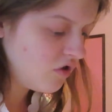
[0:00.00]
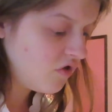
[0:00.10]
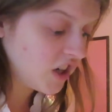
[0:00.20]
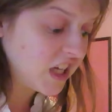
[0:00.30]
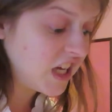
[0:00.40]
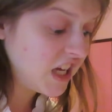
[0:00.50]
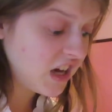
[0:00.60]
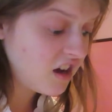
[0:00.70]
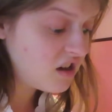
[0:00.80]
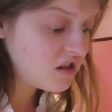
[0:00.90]

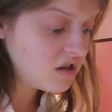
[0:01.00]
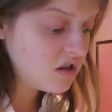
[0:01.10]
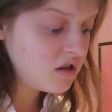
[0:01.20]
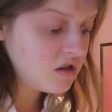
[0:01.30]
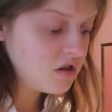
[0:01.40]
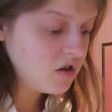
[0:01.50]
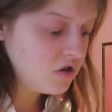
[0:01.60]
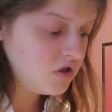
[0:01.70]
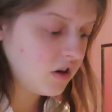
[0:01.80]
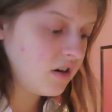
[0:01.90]
Rakia,
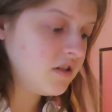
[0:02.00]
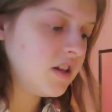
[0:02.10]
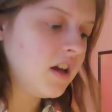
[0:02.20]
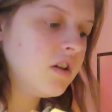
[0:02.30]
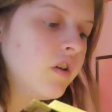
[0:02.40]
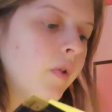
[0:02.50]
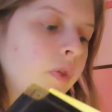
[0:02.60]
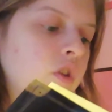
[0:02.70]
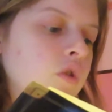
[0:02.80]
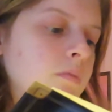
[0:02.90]
Johnny said.
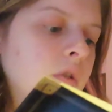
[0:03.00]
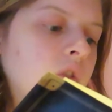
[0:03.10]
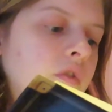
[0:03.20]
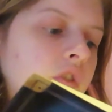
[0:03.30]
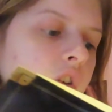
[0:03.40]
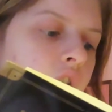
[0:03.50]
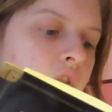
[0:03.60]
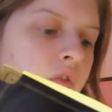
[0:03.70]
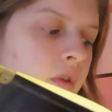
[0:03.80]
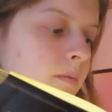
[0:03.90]
You moved
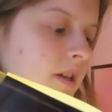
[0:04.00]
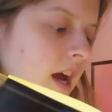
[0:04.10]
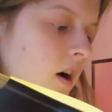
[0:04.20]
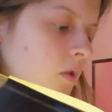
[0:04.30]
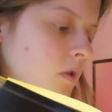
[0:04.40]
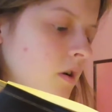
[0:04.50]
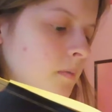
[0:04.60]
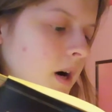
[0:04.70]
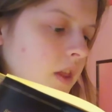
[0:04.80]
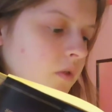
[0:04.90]
her from down
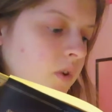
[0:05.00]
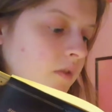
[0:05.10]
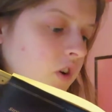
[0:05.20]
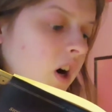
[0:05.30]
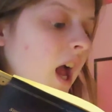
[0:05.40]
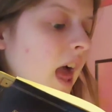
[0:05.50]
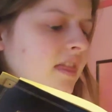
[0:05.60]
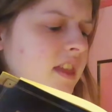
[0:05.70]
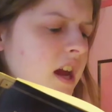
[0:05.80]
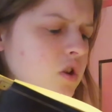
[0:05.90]
by the river,
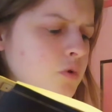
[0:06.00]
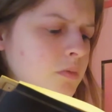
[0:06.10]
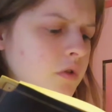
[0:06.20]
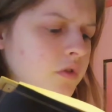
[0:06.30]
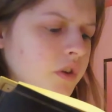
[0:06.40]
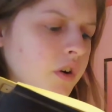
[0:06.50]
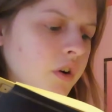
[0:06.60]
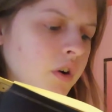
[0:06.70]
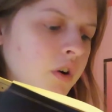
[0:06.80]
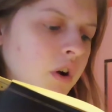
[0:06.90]
and then you moved
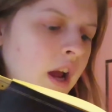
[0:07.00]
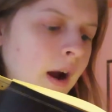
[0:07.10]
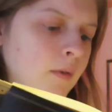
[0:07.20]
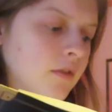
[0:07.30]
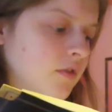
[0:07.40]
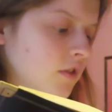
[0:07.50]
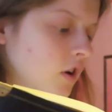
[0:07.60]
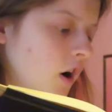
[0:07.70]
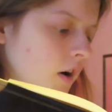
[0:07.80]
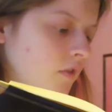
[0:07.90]
her out of the
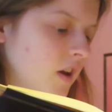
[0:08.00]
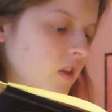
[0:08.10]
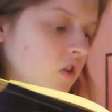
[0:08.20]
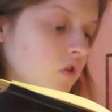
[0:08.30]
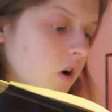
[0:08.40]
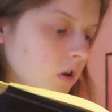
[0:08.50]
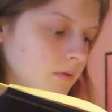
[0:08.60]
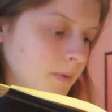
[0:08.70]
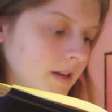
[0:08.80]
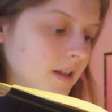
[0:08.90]
coffin in the
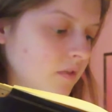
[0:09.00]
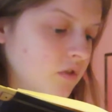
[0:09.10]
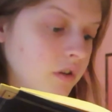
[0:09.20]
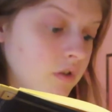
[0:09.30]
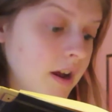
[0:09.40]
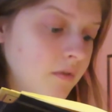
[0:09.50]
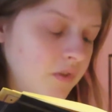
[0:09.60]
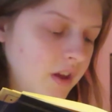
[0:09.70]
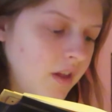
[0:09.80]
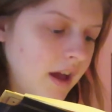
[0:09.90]
crawlspace of the
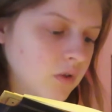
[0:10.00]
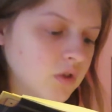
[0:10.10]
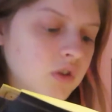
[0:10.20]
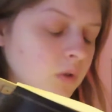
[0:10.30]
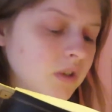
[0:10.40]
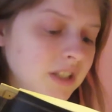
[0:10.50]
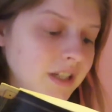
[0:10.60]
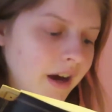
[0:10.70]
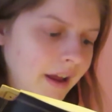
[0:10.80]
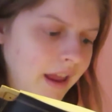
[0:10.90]
Granville house. Don't
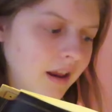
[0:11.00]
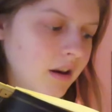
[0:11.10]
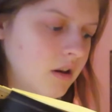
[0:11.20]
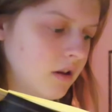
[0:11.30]
deny it.